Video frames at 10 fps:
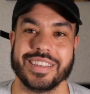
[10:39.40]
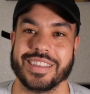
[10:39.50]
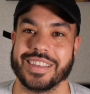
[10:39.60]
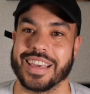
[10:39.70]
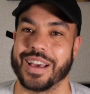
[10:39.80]

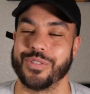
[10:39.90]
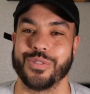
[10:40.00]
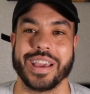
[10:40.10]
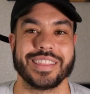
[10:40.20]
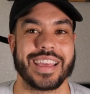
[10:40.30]
yeah,
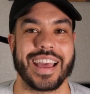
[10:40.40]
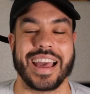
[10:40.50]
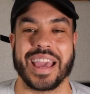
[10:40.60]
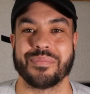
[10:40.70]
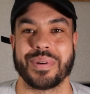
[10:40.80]
wait that
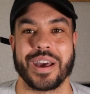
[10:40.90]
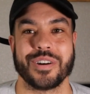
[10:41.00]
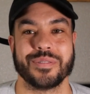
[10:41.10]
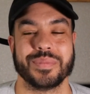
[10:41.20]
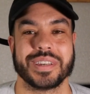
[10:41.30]
hype
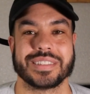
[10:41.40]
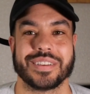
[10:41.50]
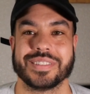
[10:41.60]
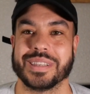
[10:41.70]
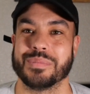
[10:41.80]
out, because
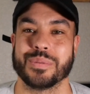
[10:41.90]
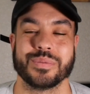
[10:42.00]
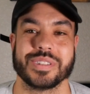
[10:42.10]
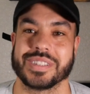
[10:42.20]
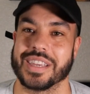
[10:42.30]
I've seen
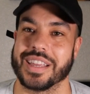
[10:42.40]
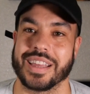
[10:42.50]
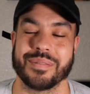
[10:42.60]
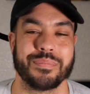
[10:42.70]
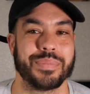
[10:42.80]
people just get
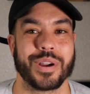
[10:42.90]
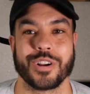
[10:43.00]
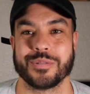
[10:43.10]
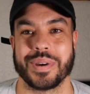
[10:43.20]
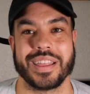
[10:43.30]

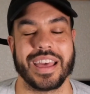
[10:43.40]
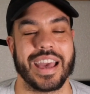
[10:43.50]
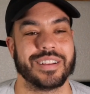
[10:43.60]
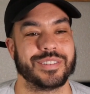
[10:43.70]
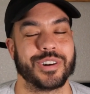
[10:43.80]
burned by
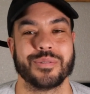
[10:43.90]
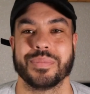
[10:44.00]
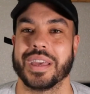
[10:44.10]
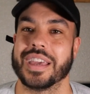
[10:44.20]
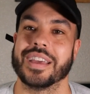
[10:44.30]
that. Don't
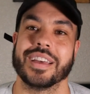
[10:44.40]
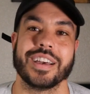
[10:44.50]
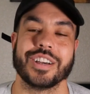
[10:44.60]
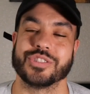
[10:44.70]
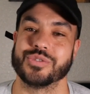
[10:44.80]
pay
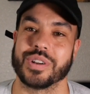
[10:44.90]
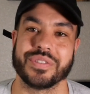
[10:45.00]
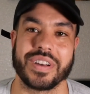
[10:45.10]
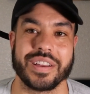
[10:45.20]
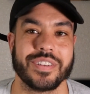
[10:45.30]

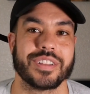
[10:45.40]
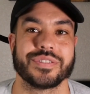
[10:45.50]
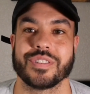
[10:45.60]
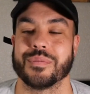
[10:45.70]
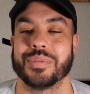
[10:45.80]
$125
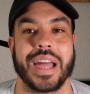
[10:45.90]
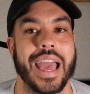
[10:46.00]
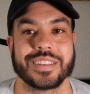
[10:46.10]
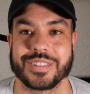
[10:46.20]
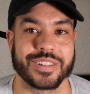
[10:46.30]
for a
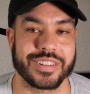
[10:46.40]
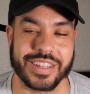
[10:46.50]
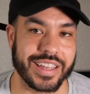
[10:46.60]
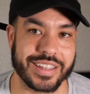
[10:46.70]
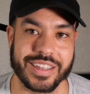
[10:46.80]
blaster.
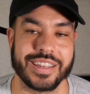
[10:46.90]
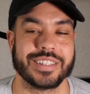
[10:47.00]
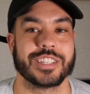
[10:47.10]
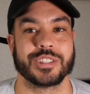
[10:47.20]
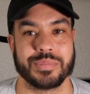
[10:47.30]
Like,
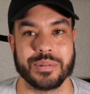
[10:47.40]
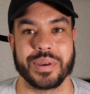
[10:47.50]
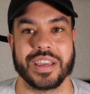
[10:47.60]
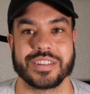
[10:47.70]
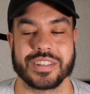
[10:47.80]
just be
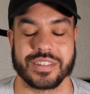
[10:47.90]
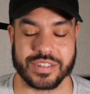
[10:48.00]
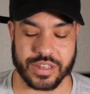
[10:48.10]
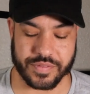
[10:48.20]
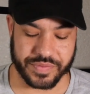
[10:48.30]
patient.
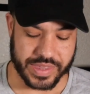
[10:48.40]
So